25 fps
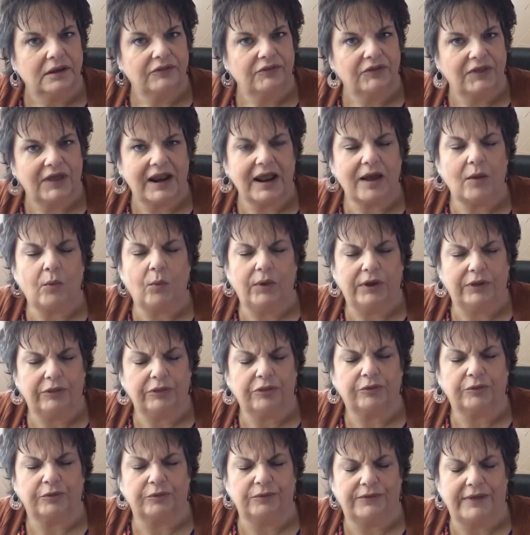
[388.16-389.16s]
that I went
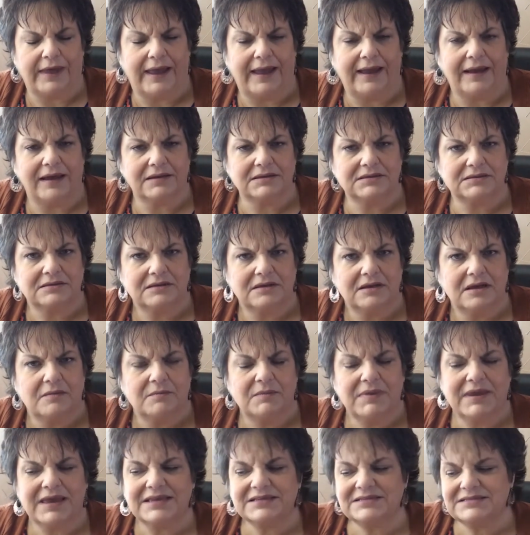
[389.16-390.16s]
through that,
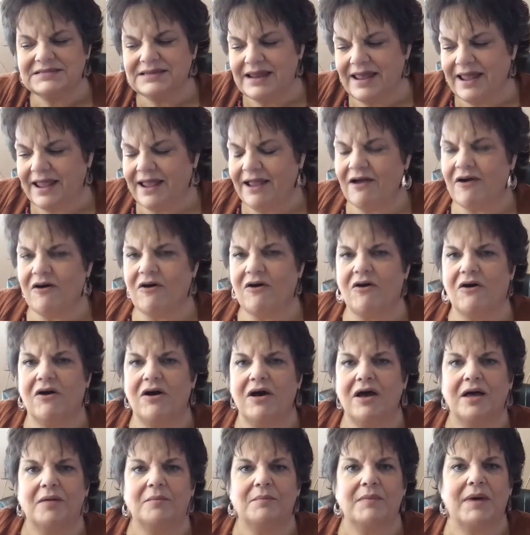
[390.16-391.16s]
because now
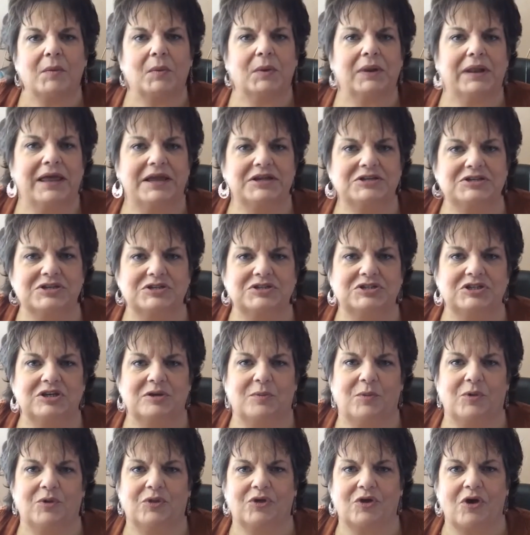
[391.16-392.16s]
my
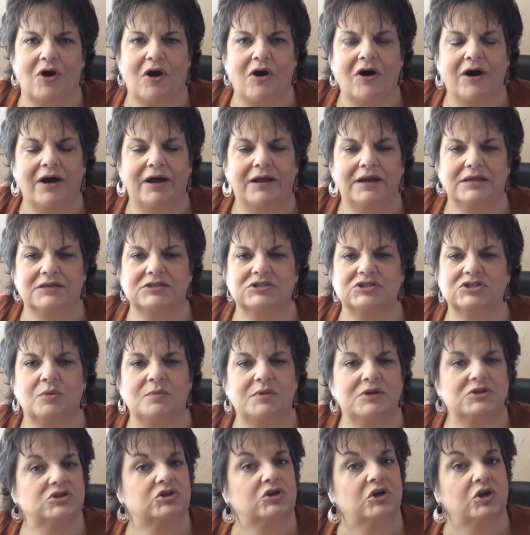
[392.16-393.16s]
relationship with God is so
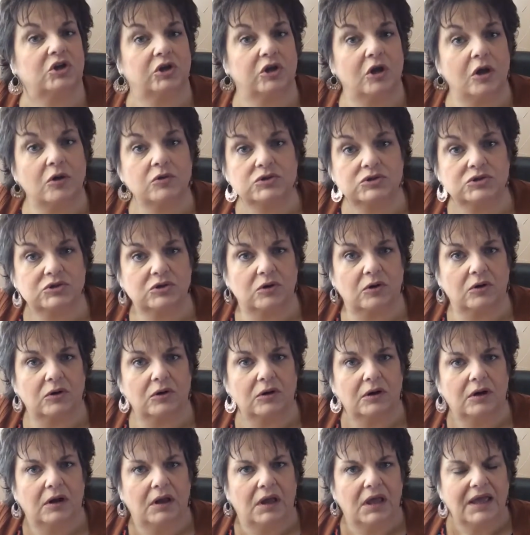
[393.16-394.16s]
much closer.
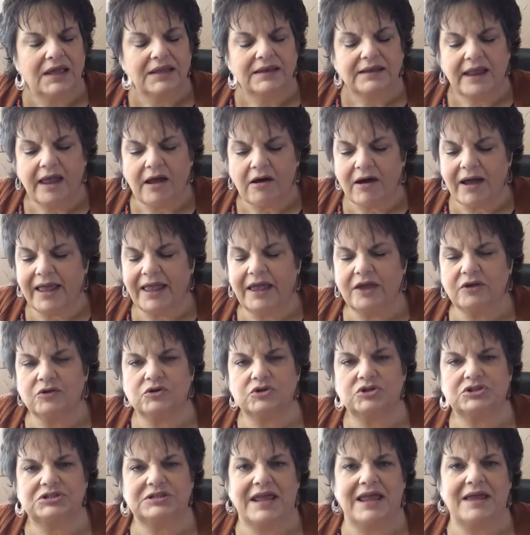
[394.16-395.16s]
Now I
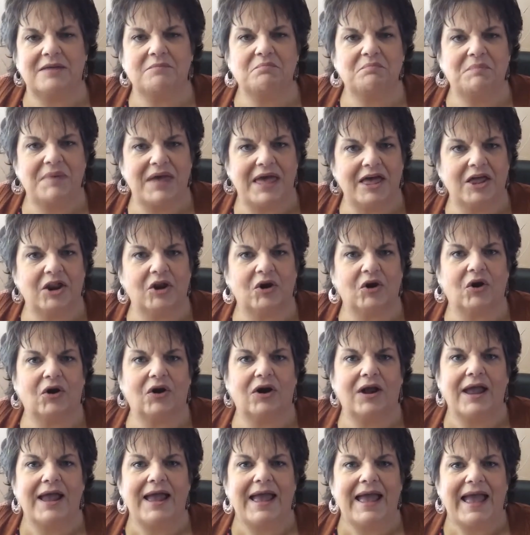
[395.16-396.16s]
understand better
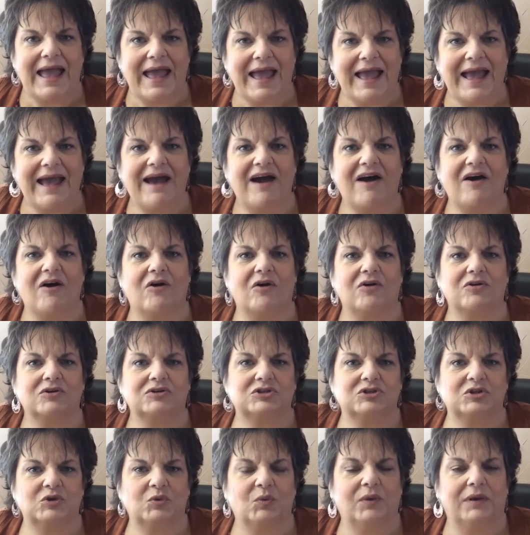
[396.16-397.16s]
how
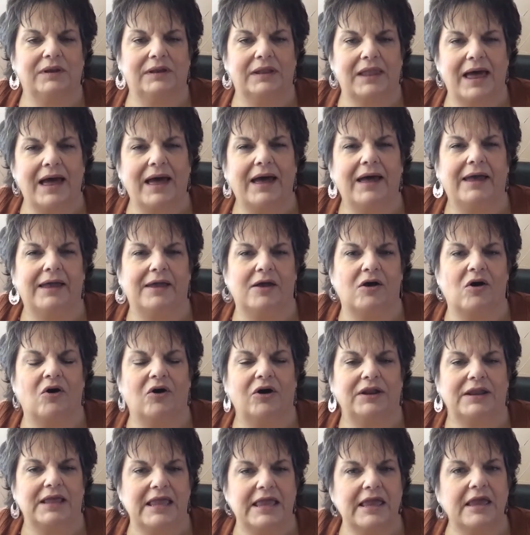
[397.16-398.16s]
to rely
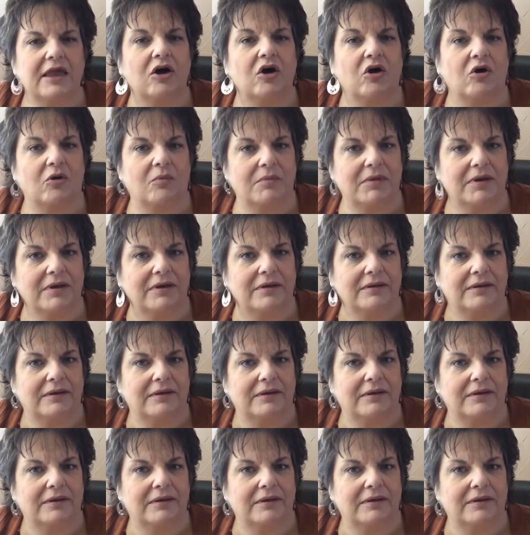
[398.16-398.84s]
on him.